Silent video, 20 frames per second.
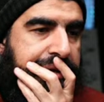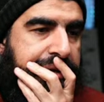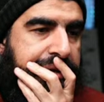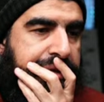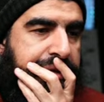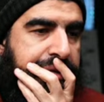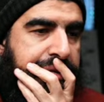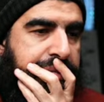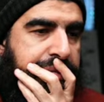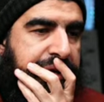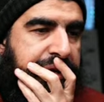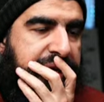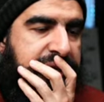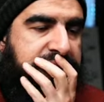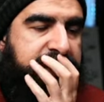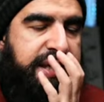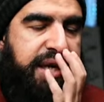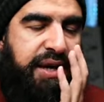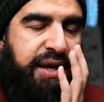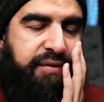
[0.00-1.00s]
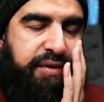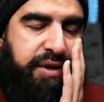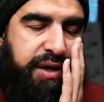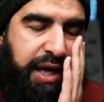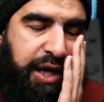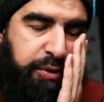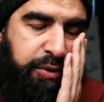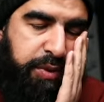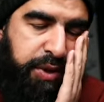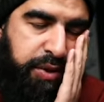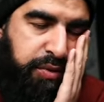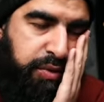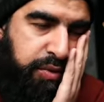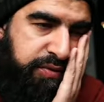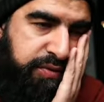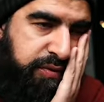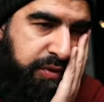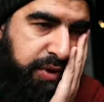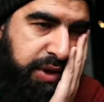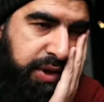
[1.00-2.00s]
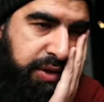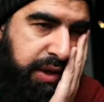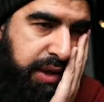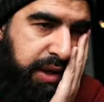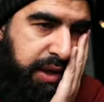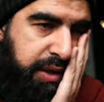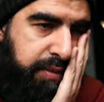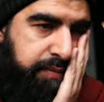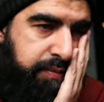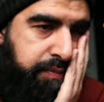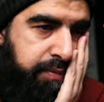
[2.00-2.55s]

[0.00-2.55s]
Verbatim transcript: Shurun Bula. Does it have an Arabic quote for it or anything?